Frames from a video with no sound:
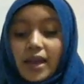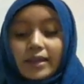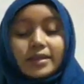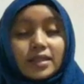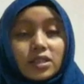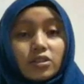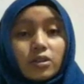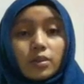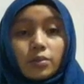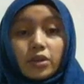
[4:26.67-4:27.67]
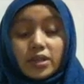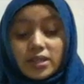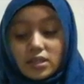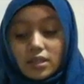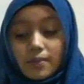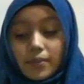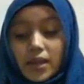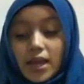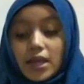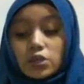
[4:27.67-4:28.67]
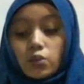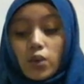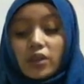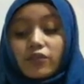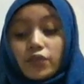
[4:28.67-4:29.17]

The sensory memory system is what